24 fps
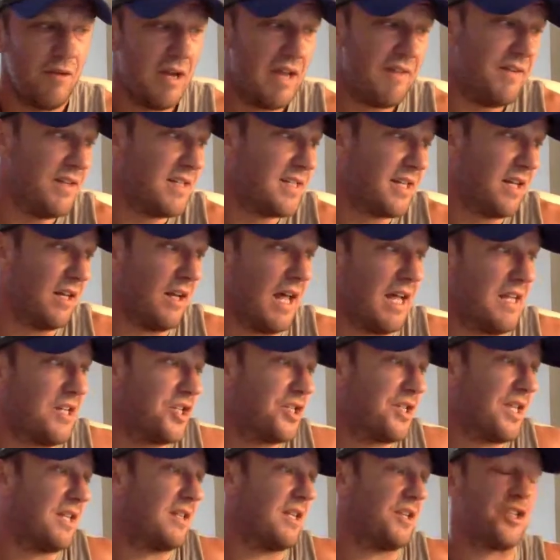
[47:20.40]
Even still, I
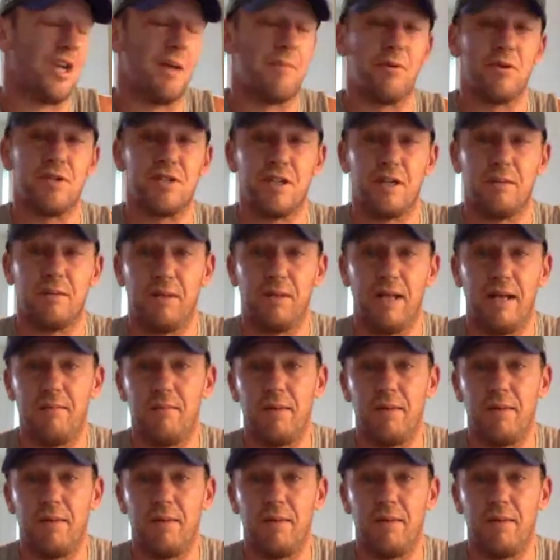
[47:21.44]
just think that Shepard's a good play.